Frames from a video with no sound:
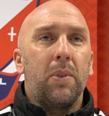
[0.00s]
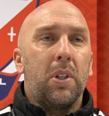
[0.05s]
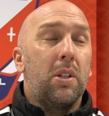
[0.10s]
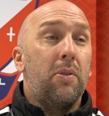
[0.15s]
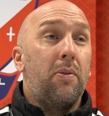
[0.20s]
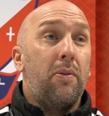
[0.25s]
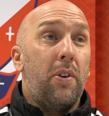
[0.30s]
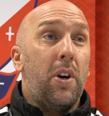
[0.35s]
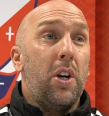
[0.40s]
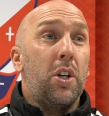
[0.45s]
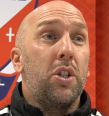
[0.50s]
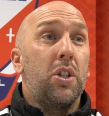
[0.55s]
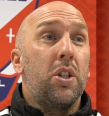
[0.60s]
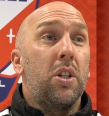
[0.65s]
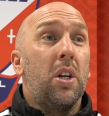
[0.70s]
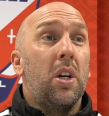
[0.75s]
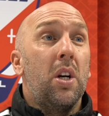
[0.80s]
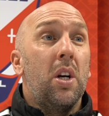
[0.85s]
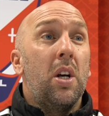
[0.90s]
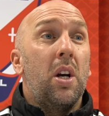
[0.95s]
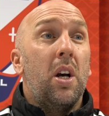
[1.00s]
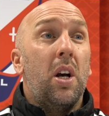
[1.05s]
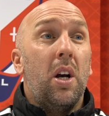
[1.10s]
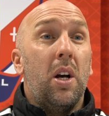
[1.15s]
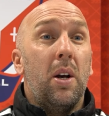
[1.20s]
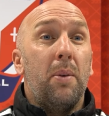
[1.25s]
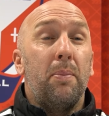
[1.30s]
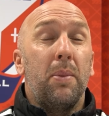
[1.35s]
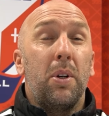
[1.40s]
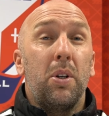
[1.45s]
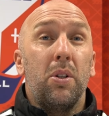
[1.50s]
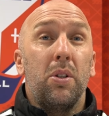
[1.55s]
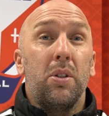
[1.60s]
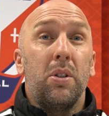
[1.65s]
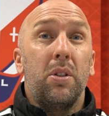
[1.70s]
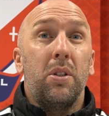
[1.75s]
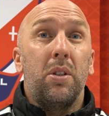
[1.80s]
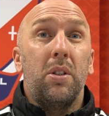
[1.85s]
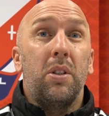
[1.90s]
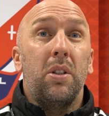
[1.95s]
fresh,
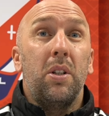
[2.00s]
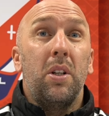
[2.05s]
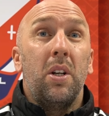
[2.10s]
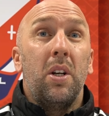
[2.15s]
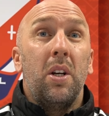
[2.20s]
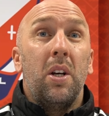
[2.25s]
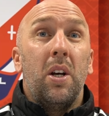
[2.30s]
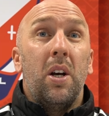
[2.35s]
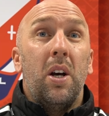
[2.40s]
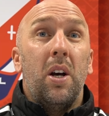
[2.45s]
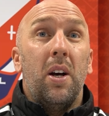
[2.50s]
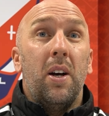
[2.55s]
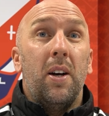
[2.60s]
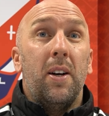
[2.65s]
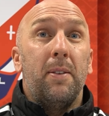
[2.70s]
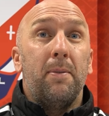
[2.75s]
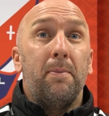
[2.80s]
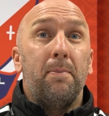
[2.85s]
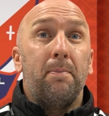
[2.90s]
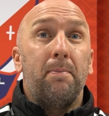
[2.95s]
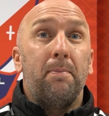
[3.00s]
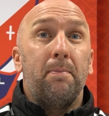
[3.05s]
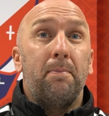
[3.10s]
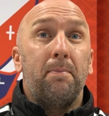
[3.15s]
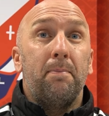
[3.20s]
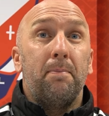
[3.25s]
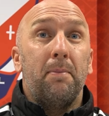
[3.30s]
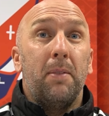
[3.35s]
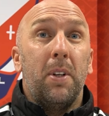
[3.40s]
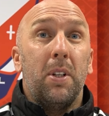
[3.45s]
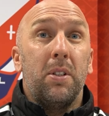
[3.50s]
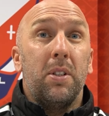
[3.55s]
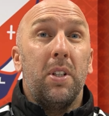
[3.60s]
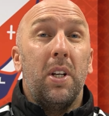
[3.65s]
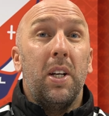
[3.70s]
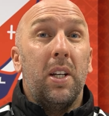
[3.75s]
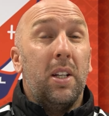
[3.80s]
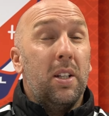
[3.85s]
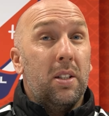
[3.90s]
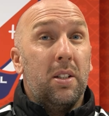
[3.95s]
because like I
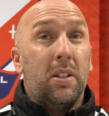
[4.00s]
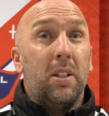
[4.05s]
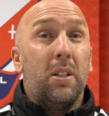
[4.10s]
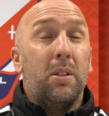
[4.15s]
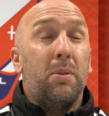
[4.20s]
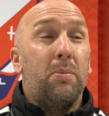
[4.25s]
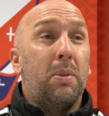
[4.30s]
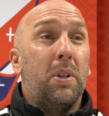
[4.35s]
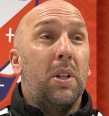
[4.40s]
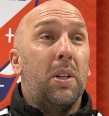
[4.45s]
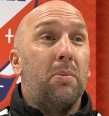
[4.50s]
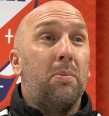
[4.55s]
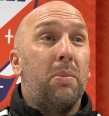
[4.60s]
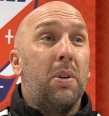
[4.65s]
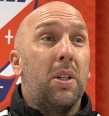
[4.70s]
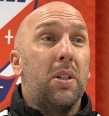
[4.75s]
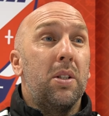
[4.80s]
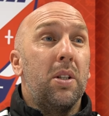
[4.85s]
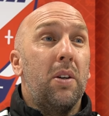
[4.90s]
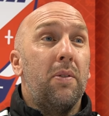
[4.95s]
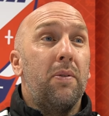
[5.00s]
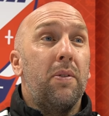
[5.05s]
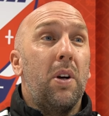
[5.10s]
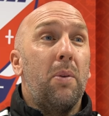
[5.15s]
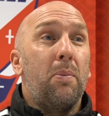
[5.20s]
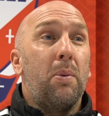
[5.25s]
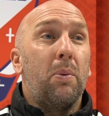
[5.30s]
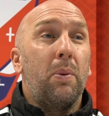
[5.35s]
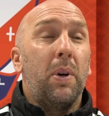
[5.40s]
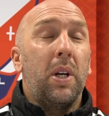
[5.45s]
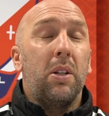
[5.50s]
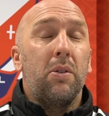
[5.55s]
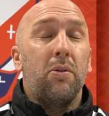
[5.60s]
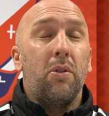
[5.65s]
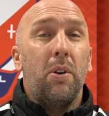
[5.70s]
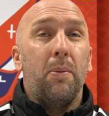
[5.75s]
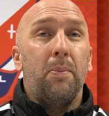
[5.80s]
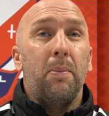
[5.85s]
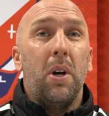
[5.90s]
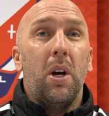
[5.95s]
say, it's been a tough couple of weeks
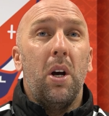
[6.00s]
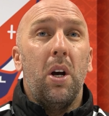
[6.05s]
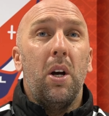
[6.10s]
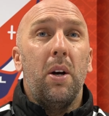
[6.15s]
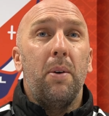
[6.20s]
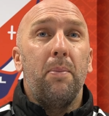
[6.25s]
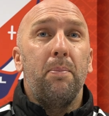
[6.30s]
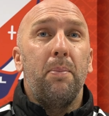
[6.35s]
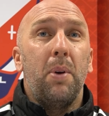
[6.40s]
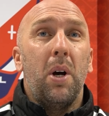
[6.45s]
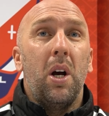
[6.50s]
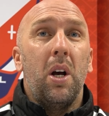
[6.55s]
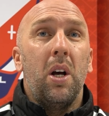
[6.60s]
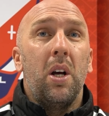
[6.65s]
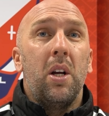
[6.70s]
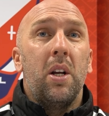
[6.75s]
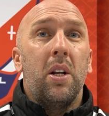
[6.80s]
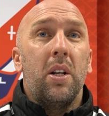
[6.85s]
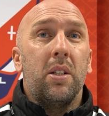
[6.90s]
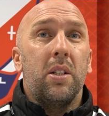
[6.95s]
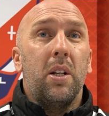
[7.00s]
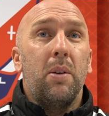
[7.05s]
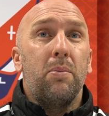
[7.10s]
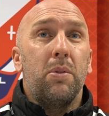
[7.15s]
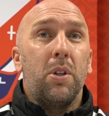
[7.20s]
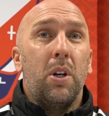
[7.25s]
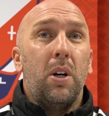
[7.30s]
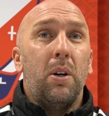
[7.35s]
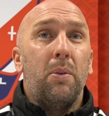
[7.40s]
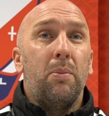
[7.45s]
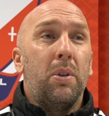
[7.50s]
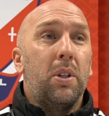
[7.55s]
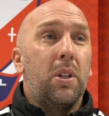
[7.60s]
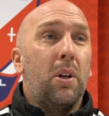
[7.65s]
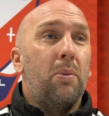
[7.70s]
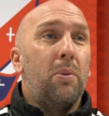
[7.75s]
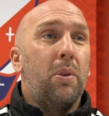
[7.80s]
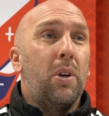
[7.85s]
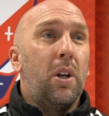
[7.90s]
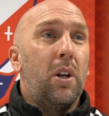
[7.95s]
for them, but at the same time, we
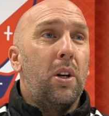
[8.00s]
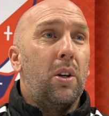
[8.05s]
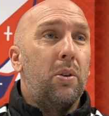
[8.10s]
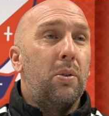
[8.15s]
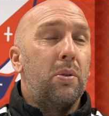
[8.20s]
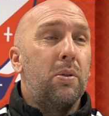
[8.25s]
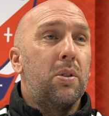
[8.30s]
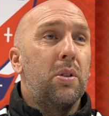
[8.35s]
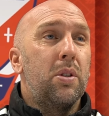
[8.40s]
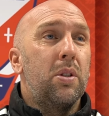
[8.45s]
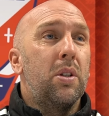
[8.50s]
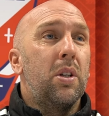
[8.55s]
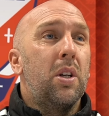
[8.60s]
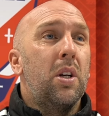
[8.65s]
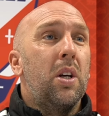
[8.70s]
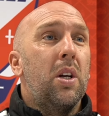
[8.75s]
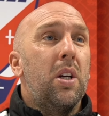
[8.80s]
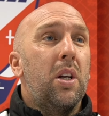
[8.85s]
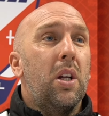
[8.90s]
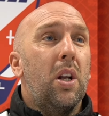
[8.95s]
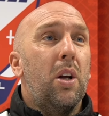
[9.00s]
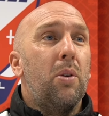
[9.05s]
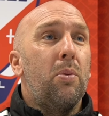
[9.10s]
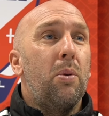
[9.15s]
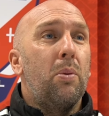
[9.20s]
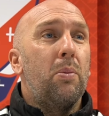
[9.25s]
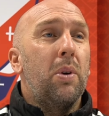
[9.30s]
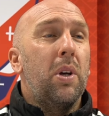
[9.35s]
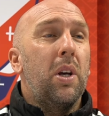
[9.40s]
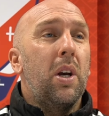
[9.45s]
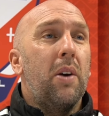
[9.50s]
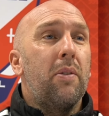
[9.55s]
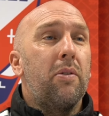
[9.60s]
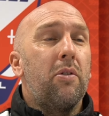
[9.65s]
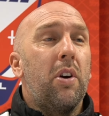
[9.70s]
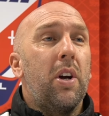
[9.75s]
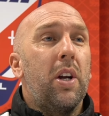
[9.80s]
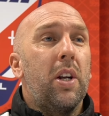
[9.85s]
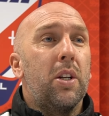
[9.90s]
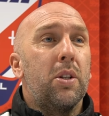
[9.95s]
don't want to lose, you know, what we have
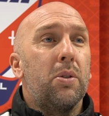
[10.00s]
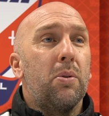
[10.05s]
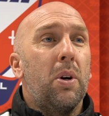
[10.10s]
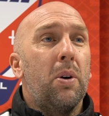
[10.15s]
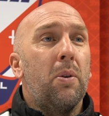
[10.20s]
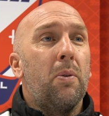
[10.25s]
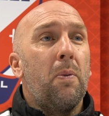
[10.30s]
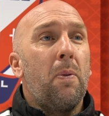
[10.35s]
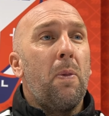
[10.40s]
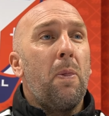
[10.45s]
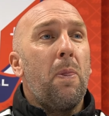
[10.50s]
created as well.